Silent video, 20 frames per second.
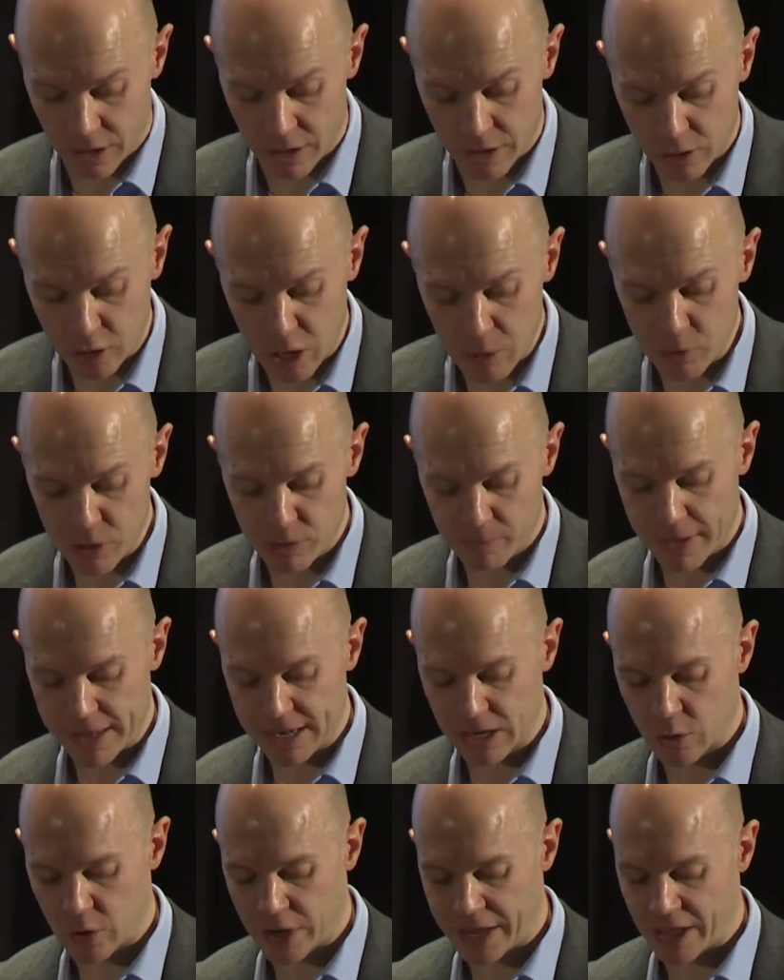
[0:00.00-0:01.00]
Global
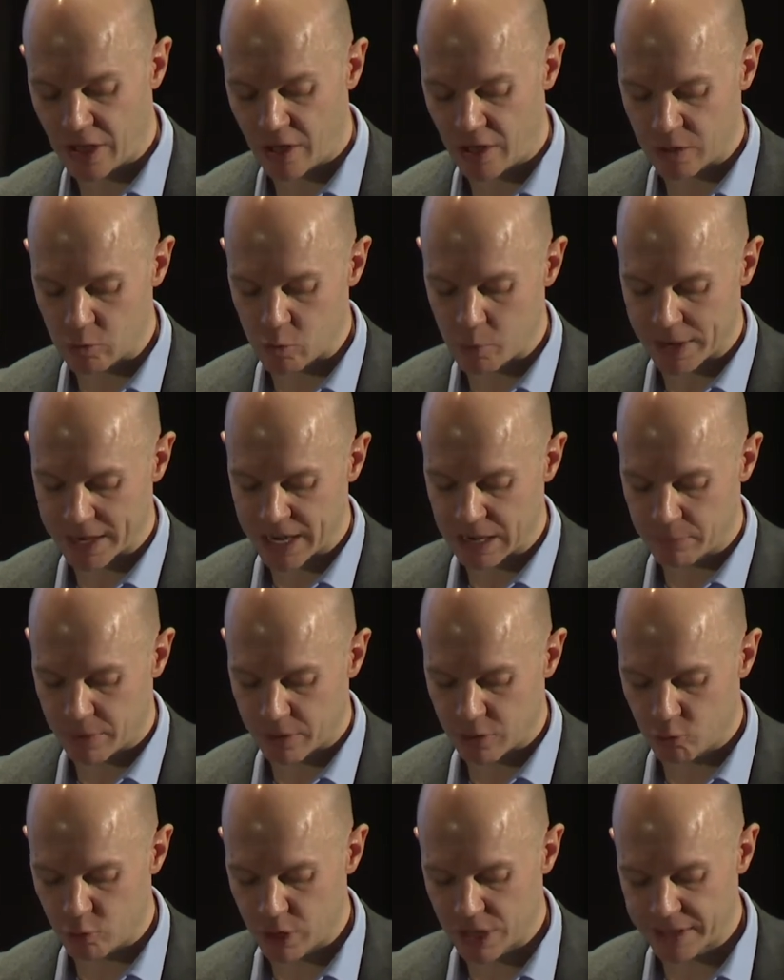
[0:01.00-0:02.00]
spending on AI will be led by
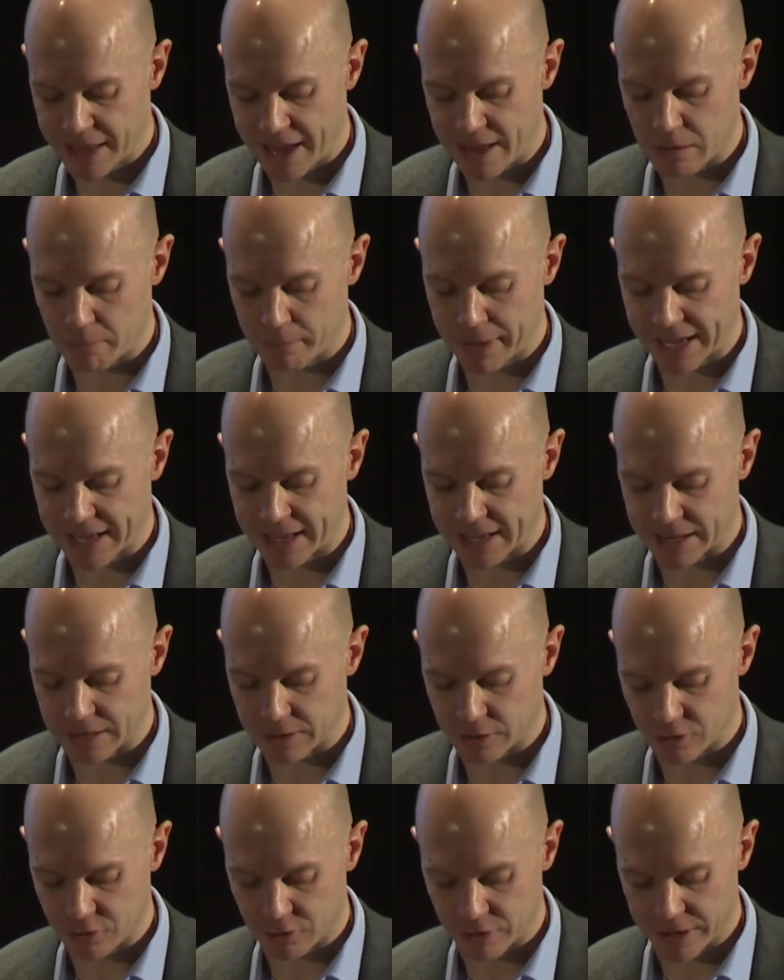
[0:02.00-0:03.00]
the retail and banking
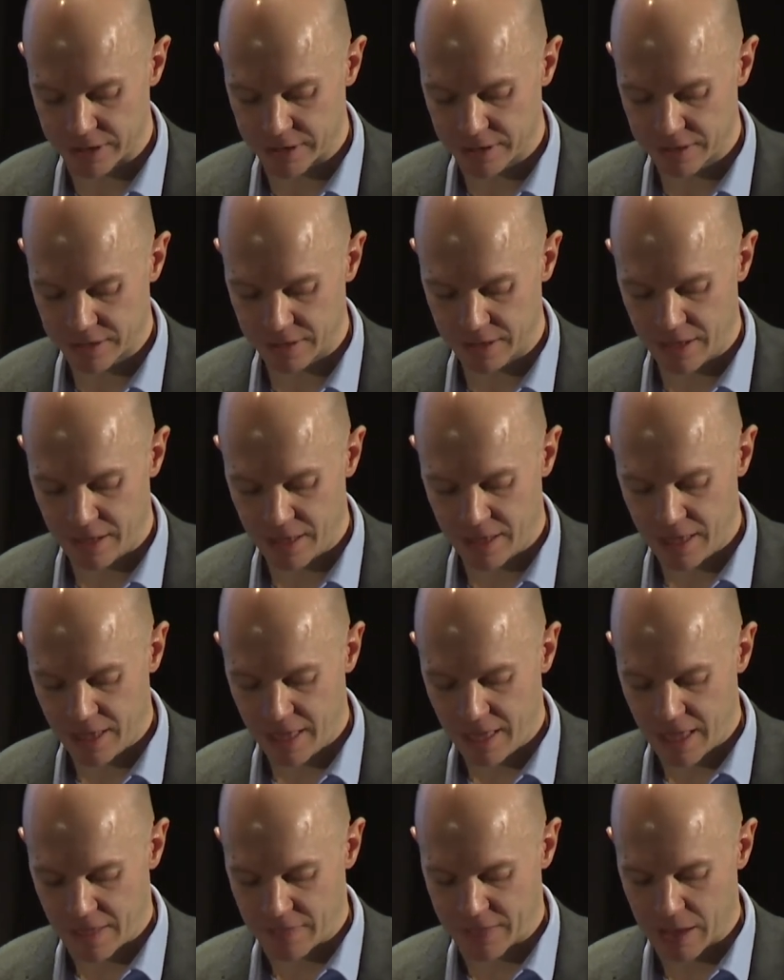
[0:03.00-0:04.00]
industries,
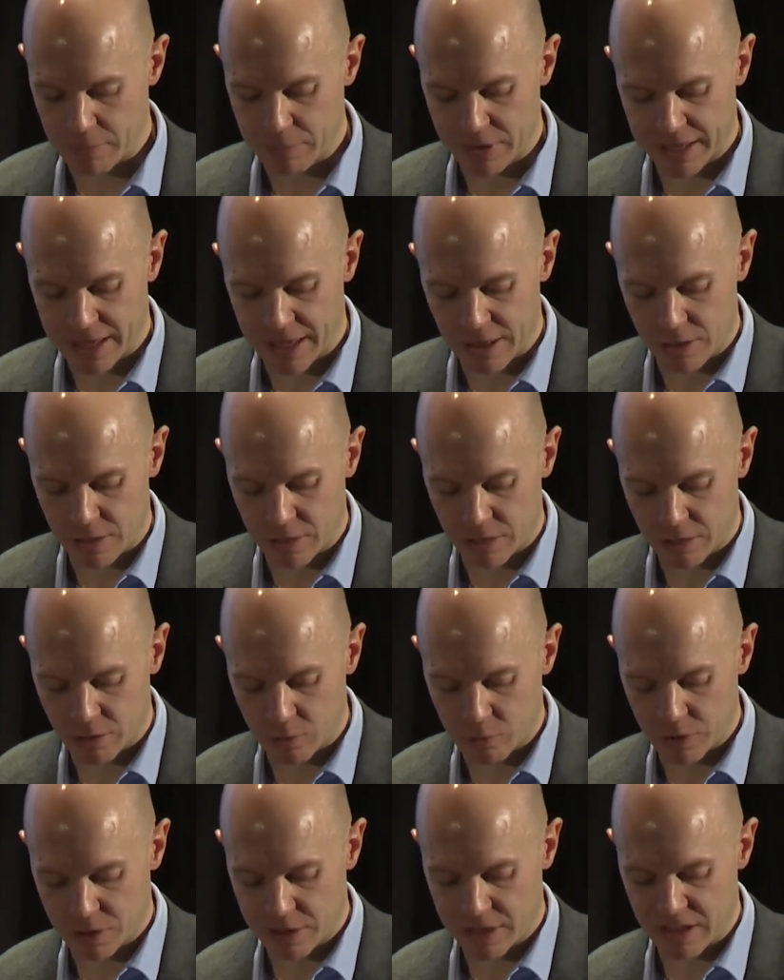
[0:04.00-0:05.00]
and the applications
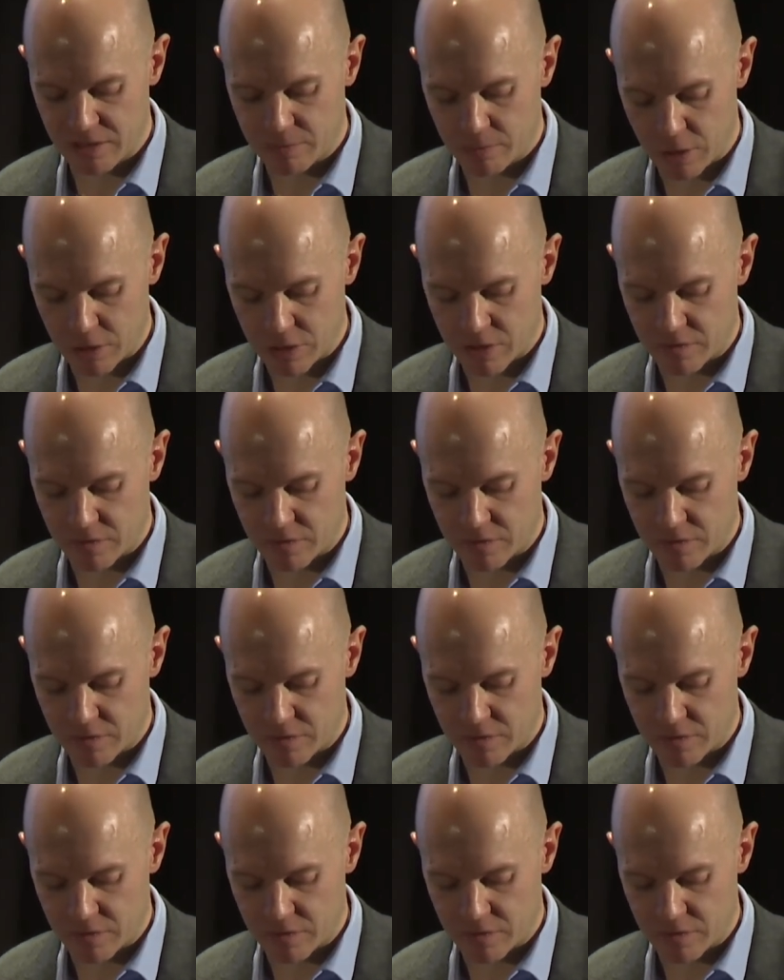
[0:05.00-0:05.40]
that receive most